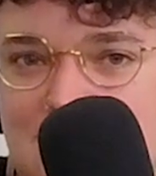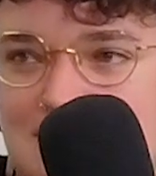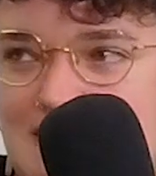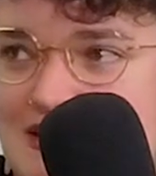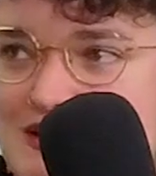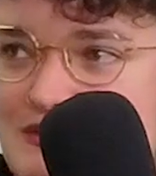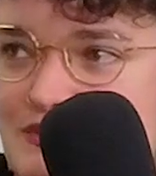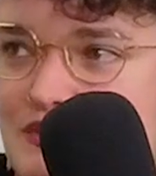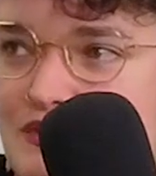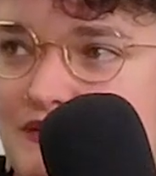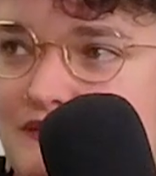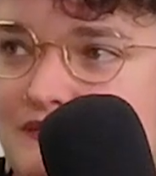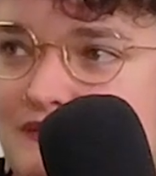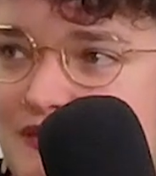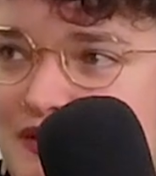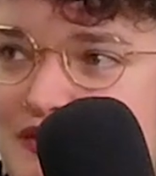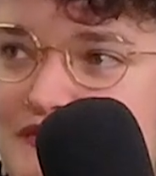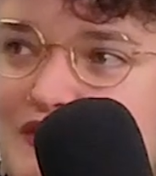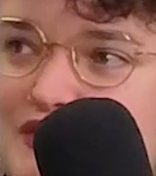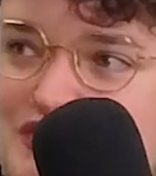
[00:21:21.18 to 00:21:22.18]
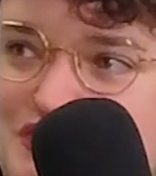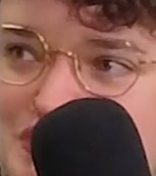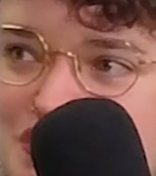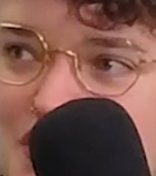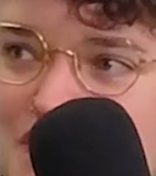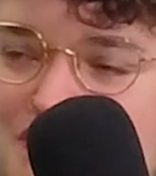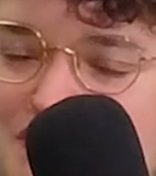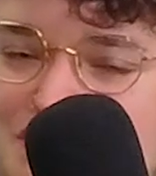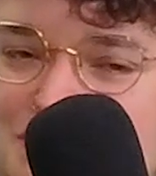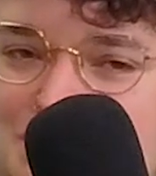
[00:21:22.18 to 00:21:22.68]
That's what innovation
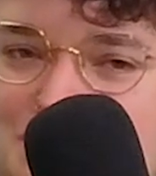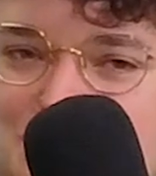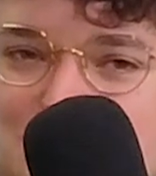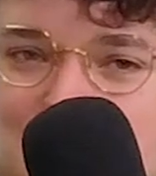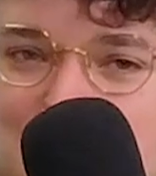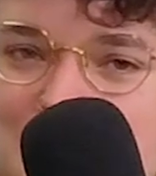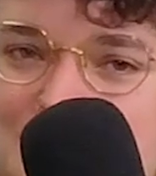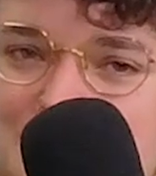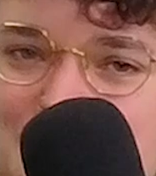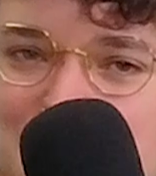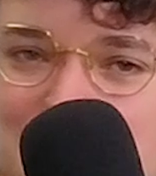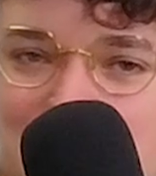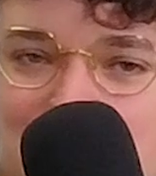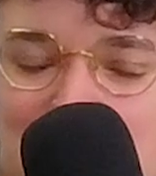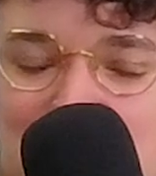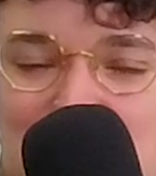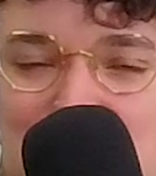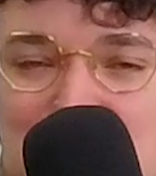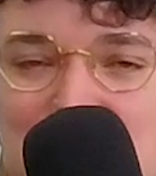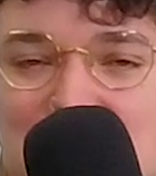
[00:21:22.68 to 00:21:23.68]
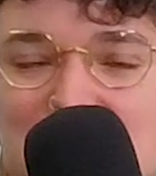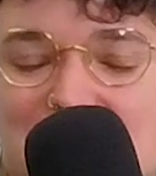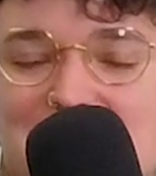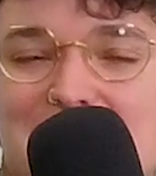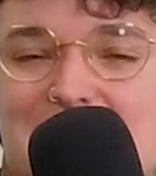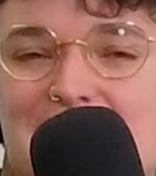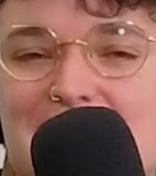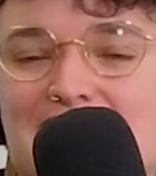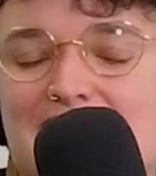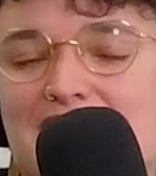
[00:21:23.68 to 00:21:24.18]
officers do. That's what innovation is.